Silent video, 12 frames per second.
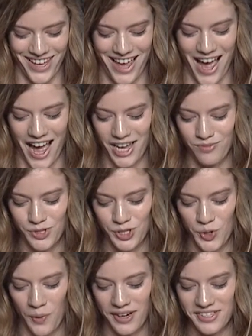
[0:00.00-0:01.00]
I am
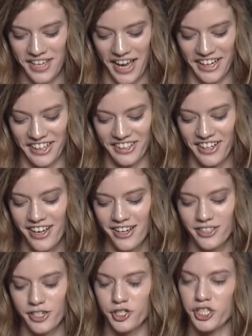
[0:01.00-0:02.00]
so excited
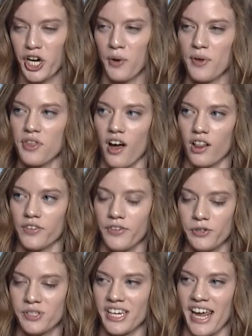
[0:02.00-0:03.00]
to share with all of
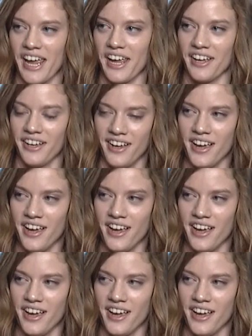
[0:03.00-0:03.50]
you today